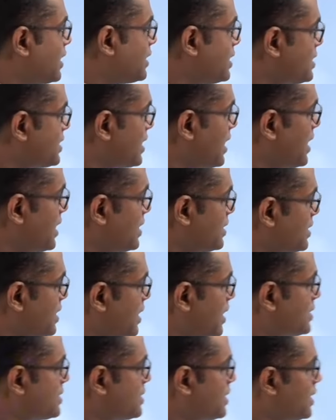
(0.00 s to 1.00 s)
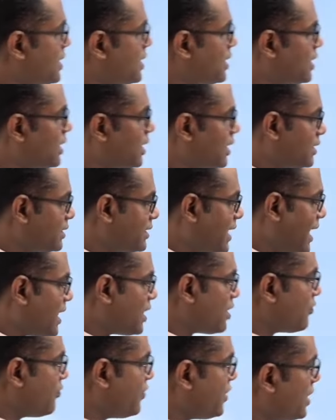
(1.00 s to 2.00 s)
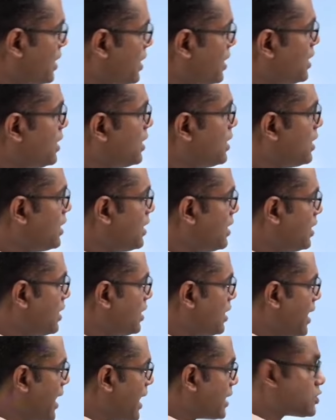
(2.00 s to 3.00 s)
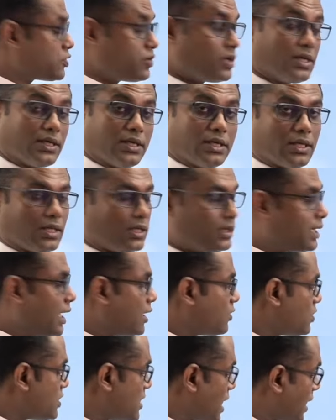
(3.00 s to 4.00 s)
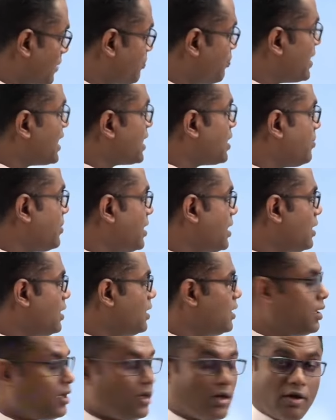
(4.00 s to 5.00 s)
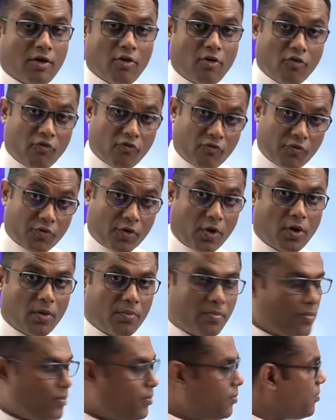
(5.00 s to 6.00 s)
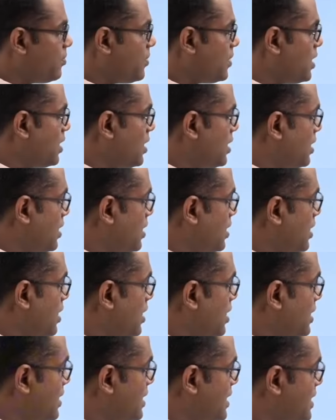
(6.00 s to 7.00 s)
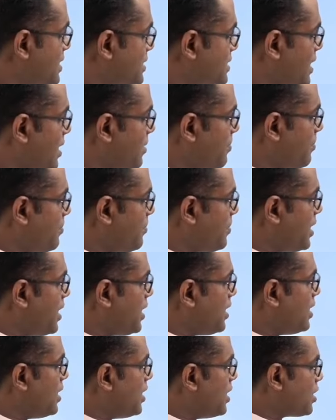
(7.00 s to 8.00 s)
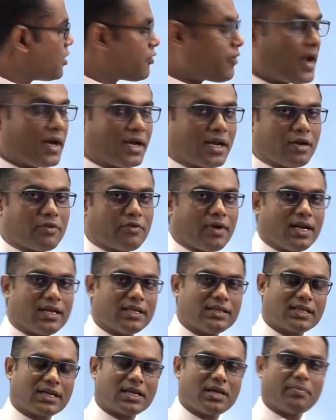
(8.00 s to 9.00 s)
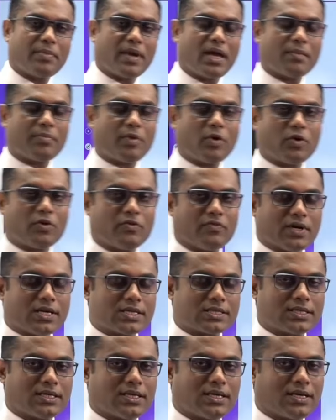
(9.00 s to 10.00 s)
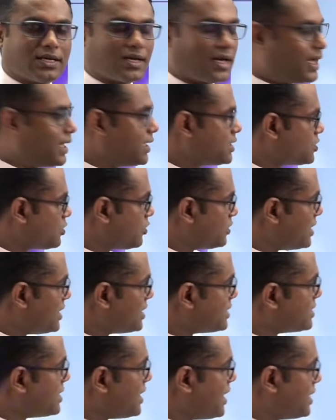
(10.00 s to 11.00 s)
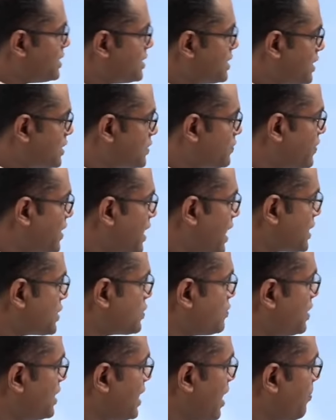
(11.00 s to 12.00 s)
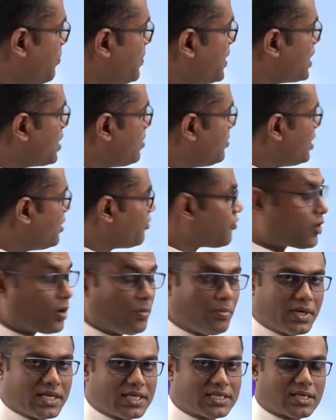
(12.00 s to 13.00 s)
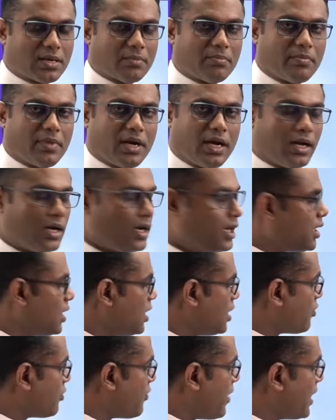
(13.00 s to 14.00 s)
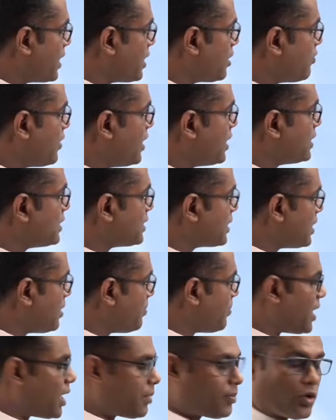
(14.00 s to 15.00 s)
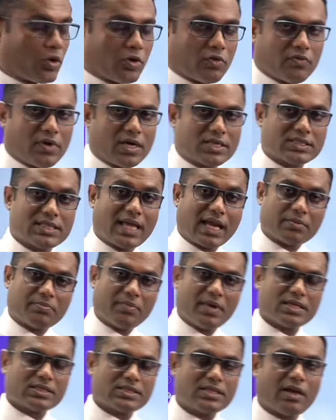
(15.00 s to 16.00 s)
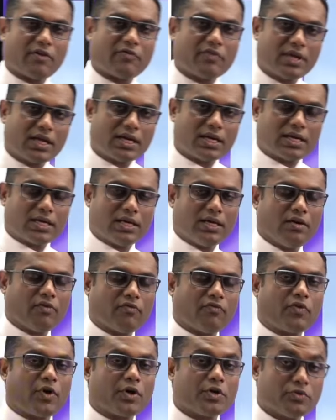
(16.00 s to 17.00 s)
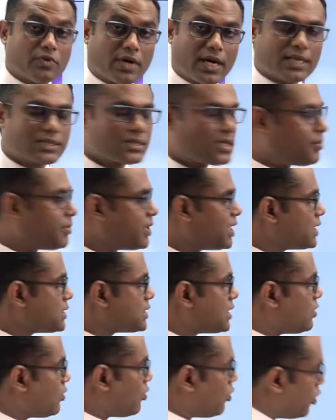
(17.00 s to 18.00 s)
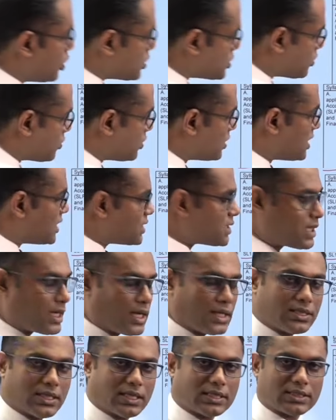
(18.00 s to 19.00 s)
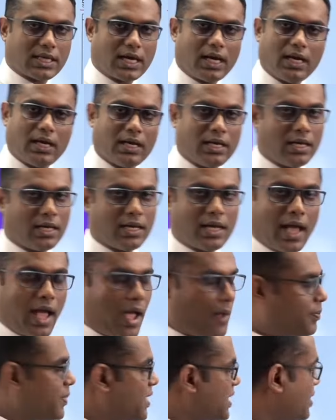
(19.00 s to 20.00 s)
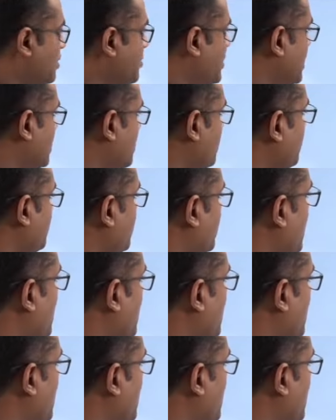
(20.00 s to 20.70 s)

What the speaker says: are the changes that were actually, that was applicable from December 2023 paper onwards, right? So these changes were actually applicable from December 2023 paper onwards. That means definitely for your examination also these changes are applicable.